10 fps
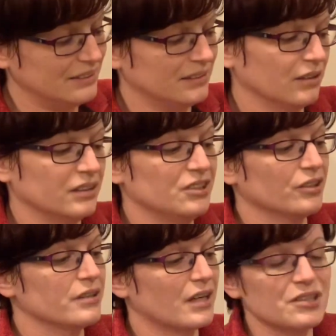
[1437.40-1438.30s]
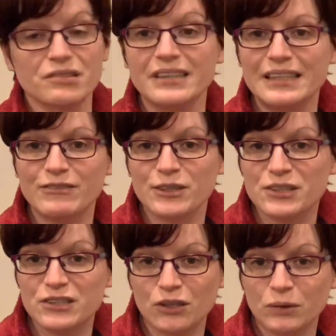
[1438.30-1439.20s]
did not enjoy that treat even though
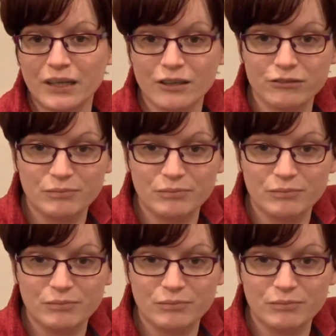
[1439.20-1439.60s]
she stole it off